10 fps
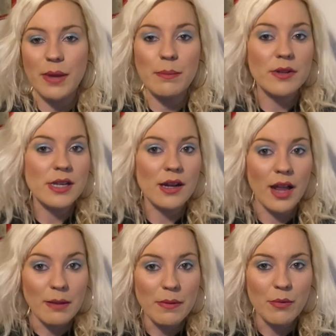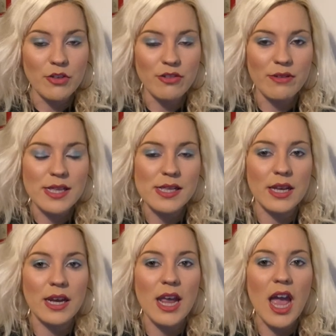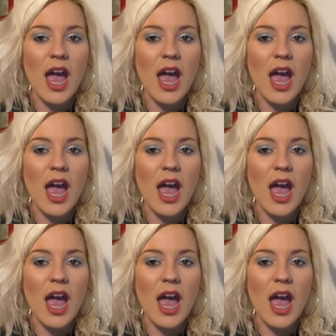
People didn't like me watching wrestling,